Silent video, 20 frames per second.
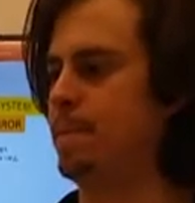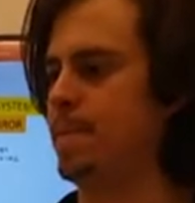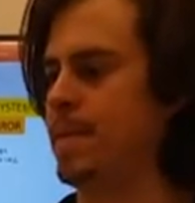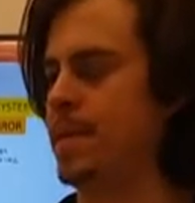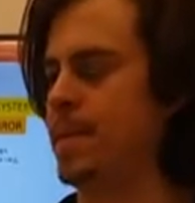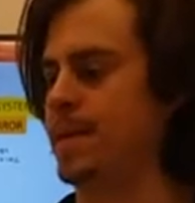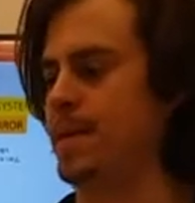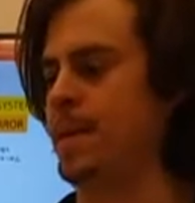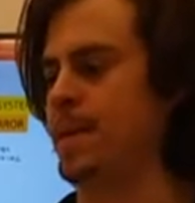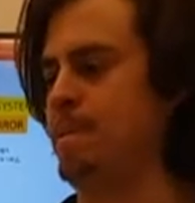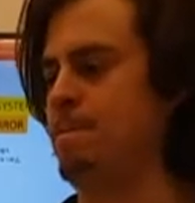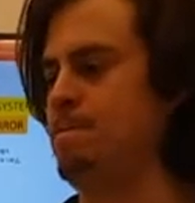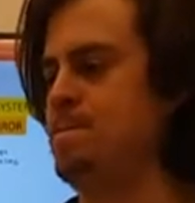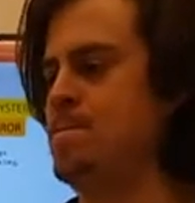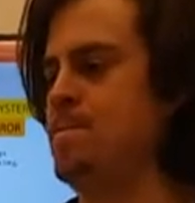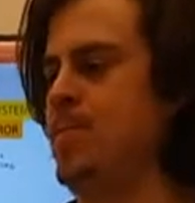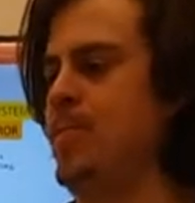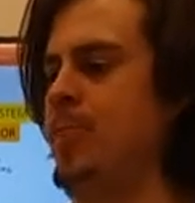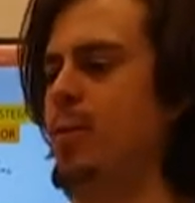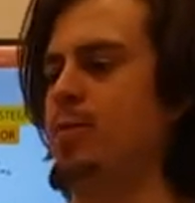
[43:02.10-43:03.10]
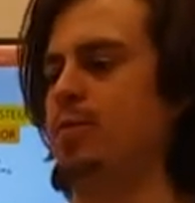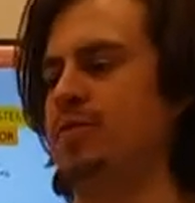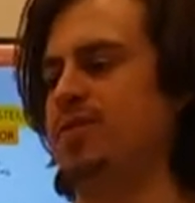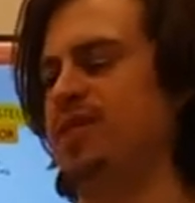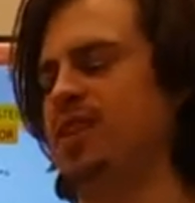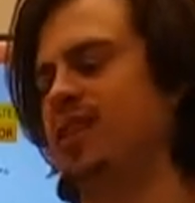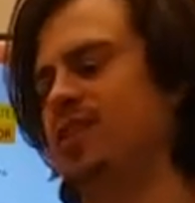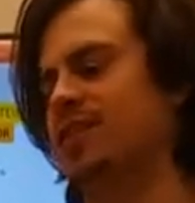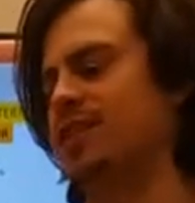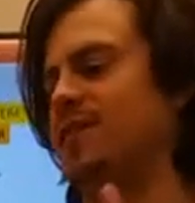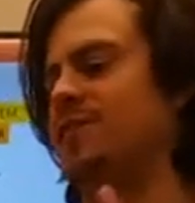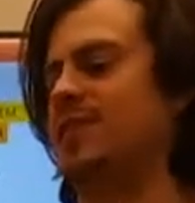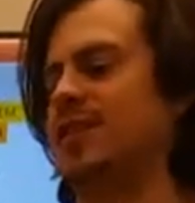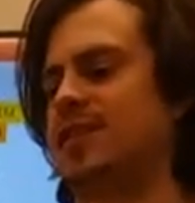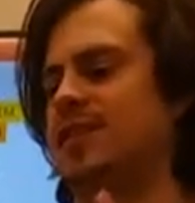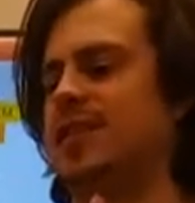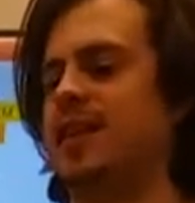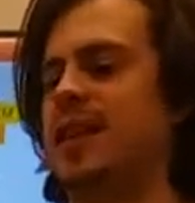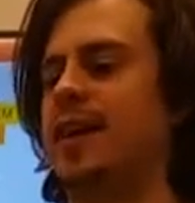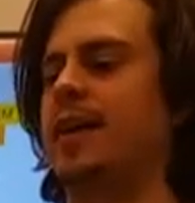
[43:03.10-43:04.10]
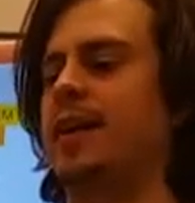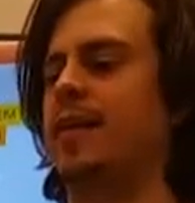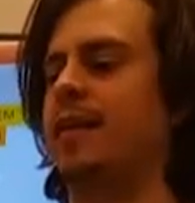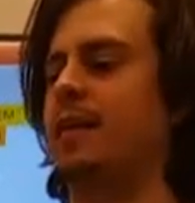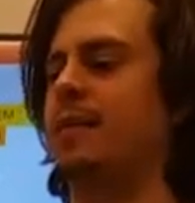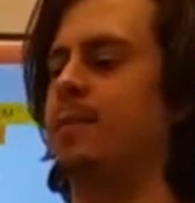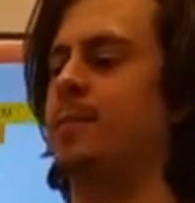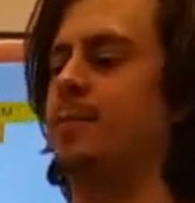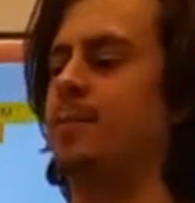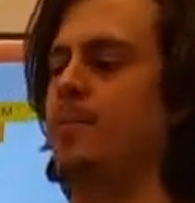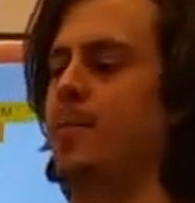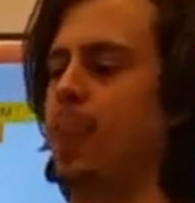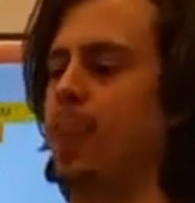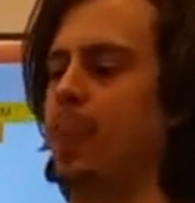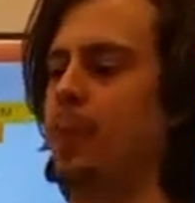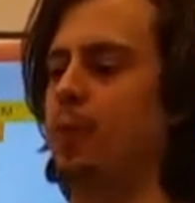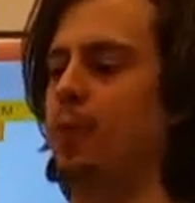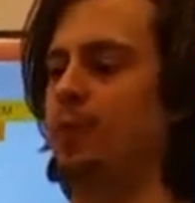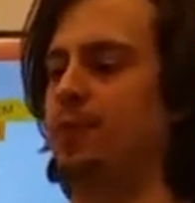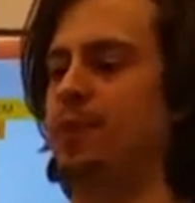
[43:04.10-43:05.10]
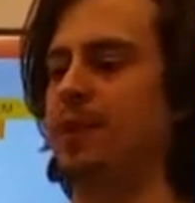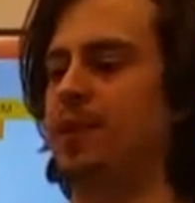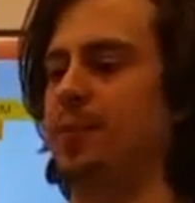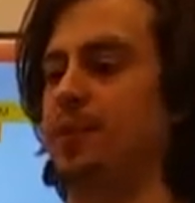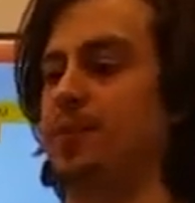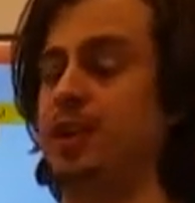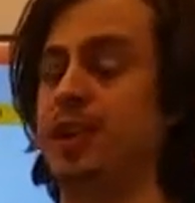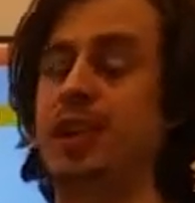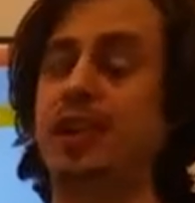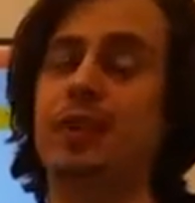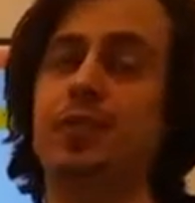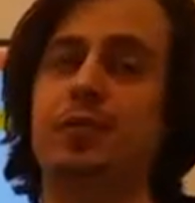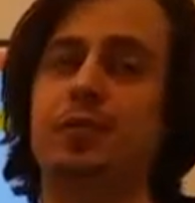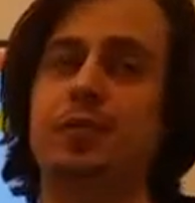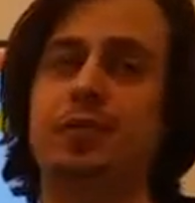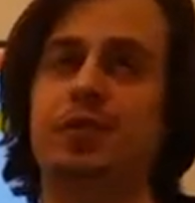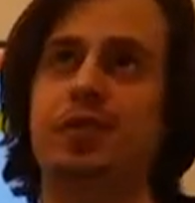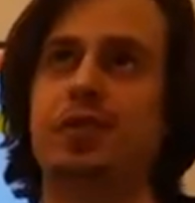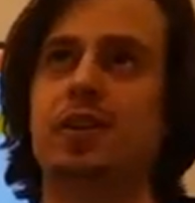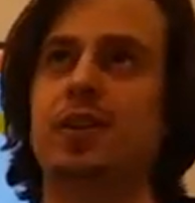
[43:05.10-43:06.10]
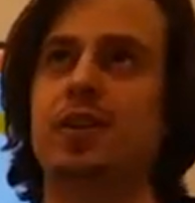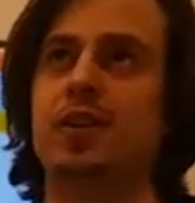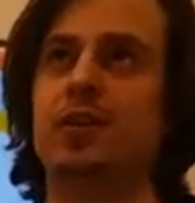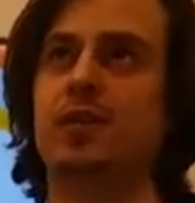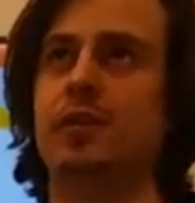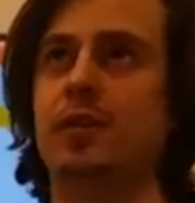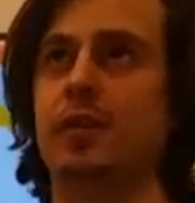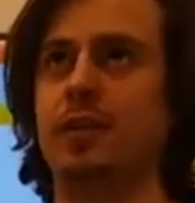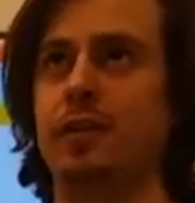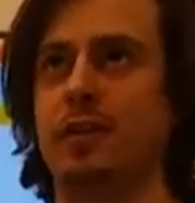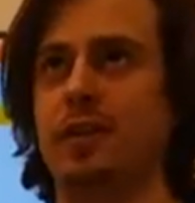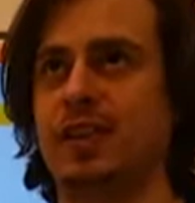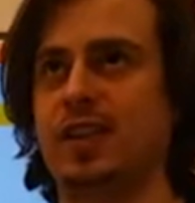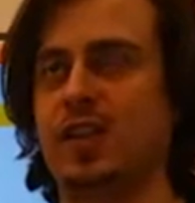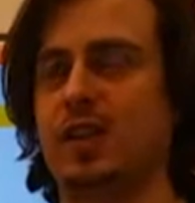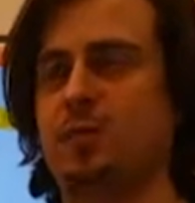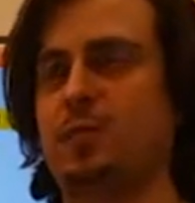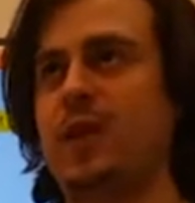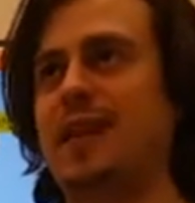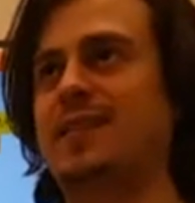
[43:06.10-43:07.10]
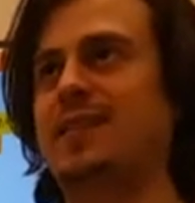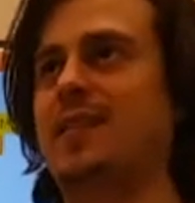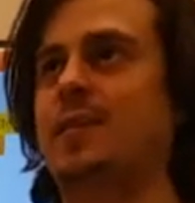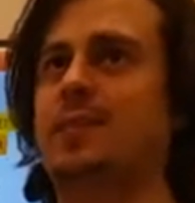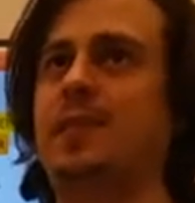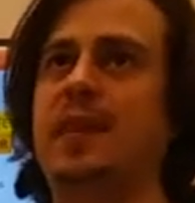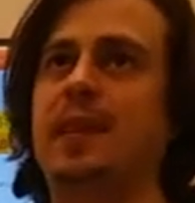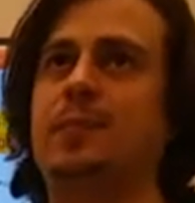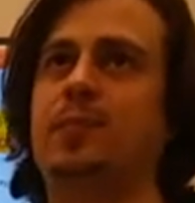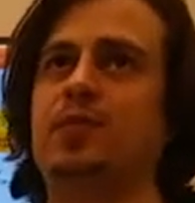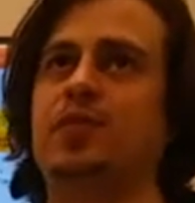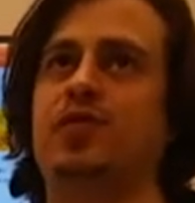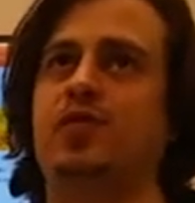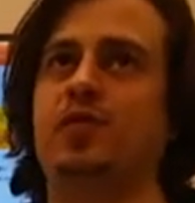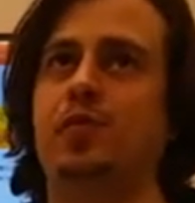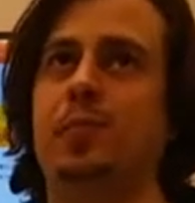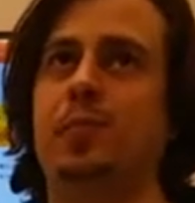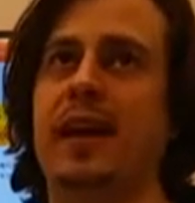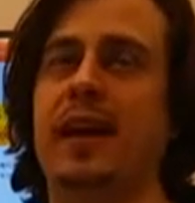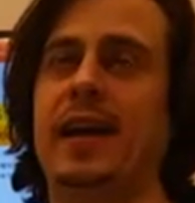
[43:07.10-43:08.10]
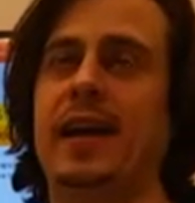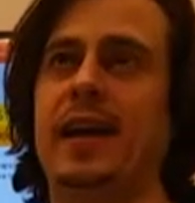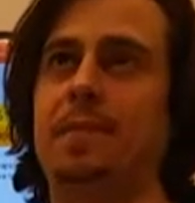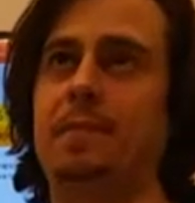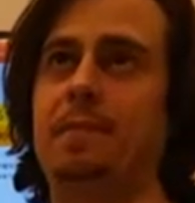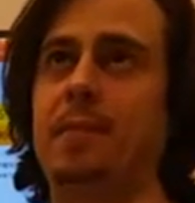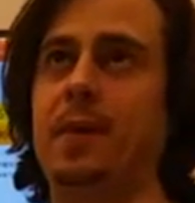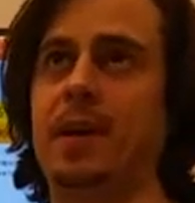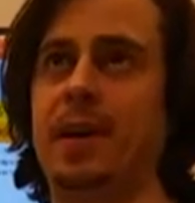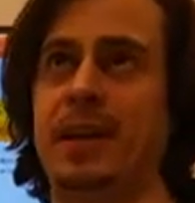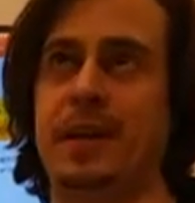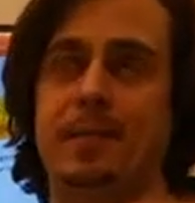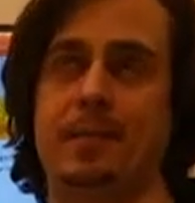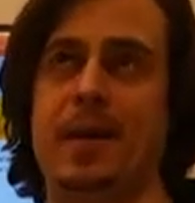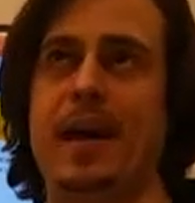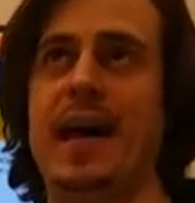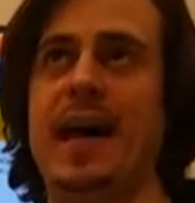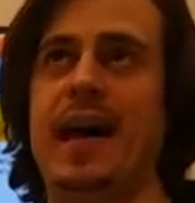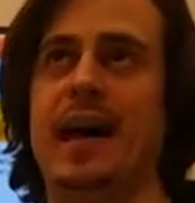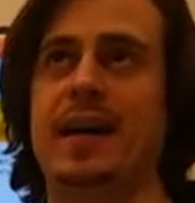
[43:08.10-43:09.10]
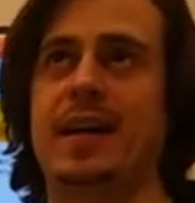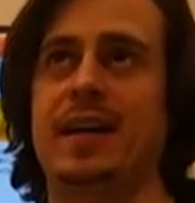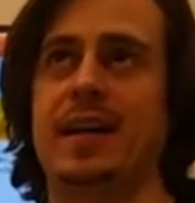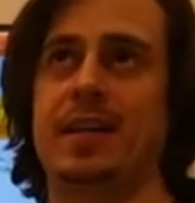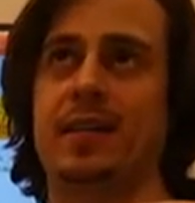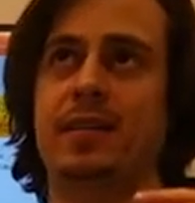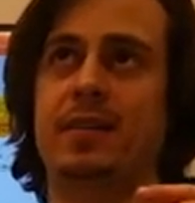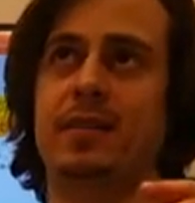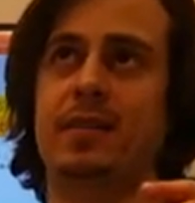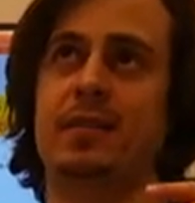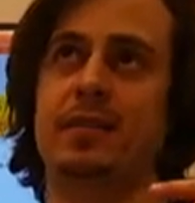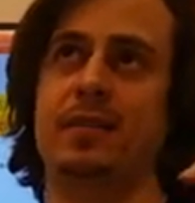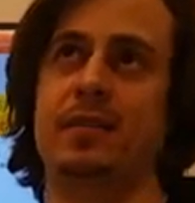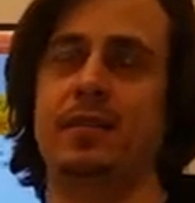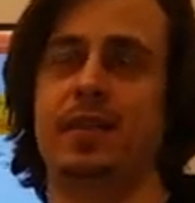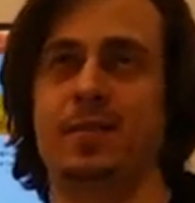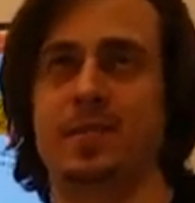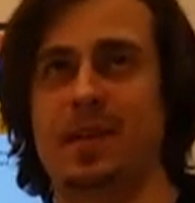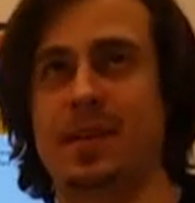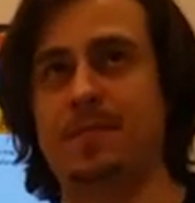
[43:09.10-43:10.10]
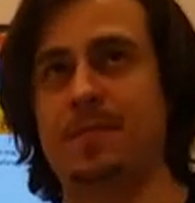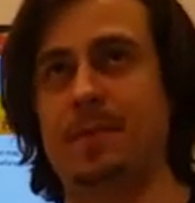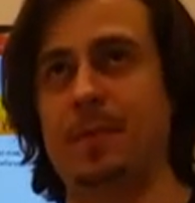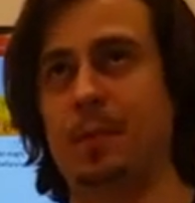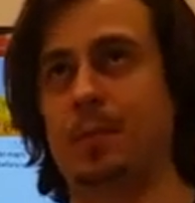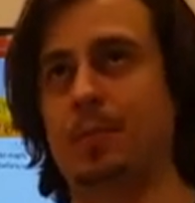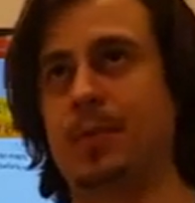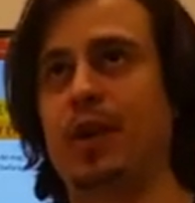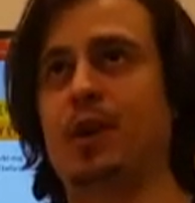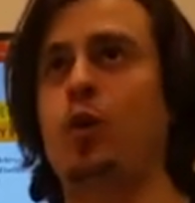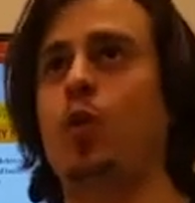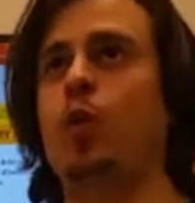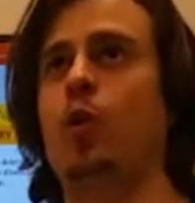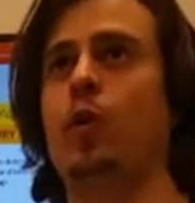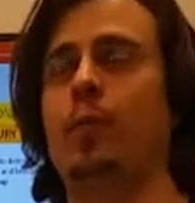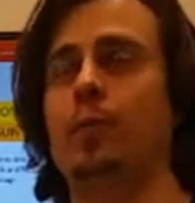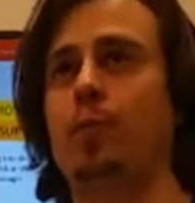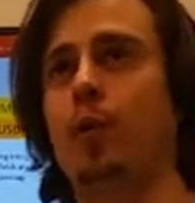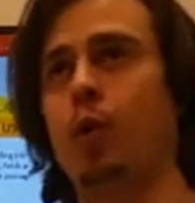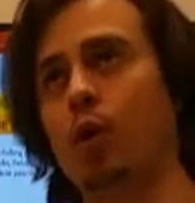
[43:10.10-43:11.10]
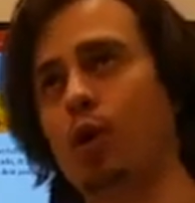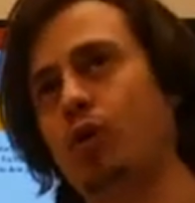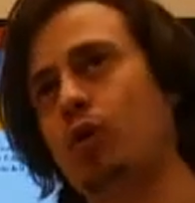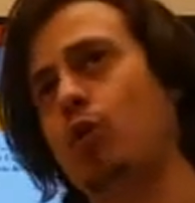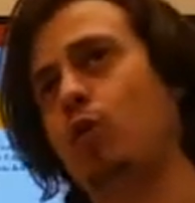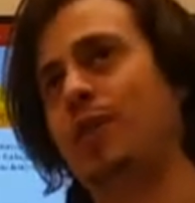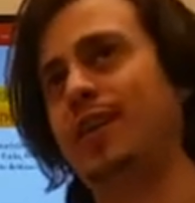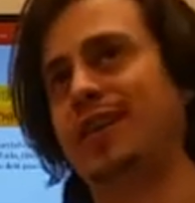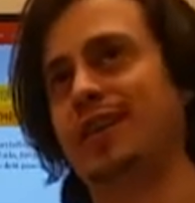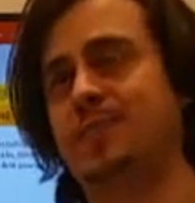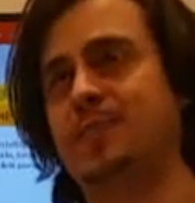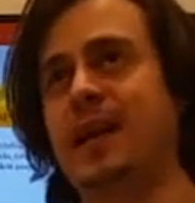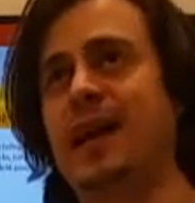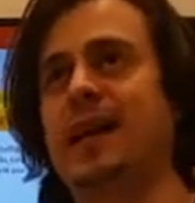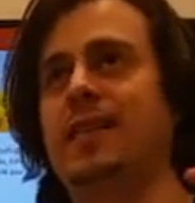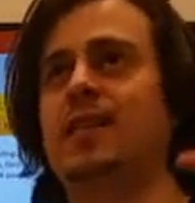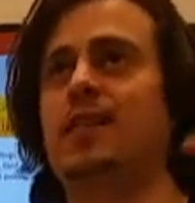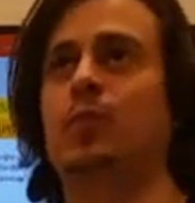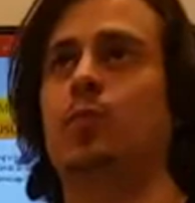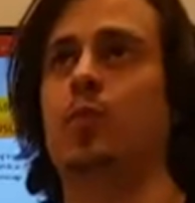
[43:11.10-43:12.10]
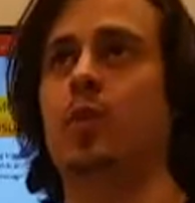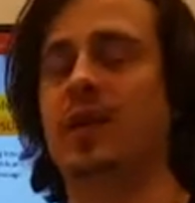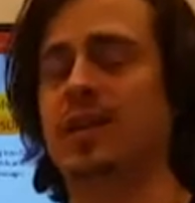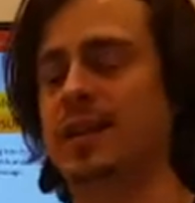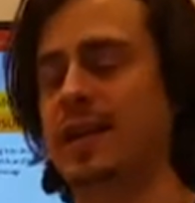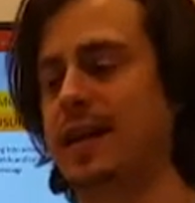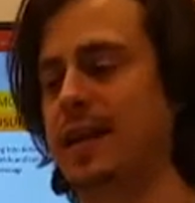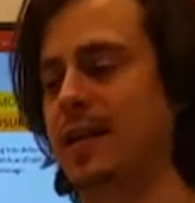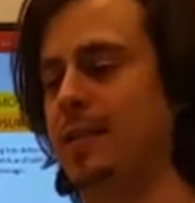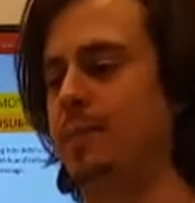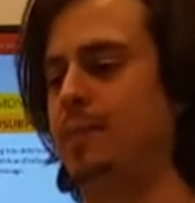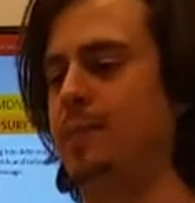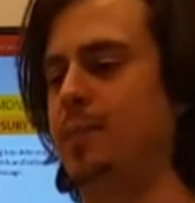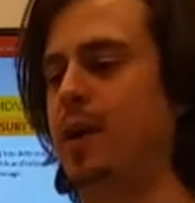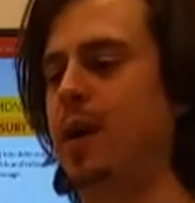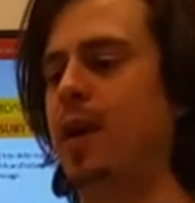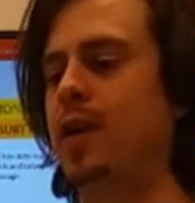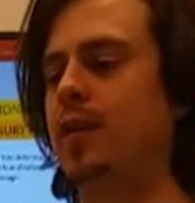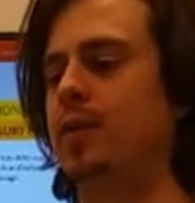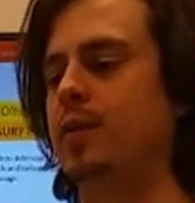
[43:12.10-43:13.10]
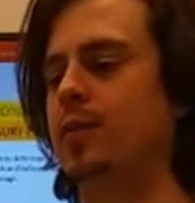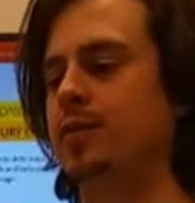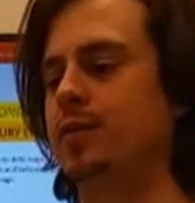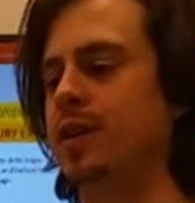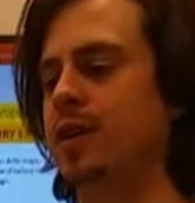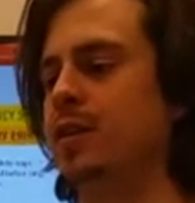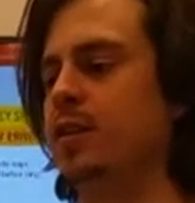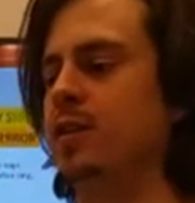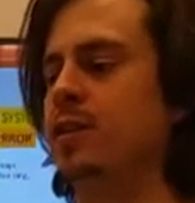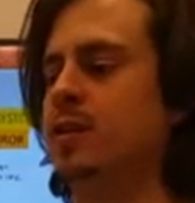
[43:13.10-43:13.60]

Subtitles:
And the result of this error would be really huge. Expecting people to pay money back, expecting people to pay more coins back than what they had borrowed,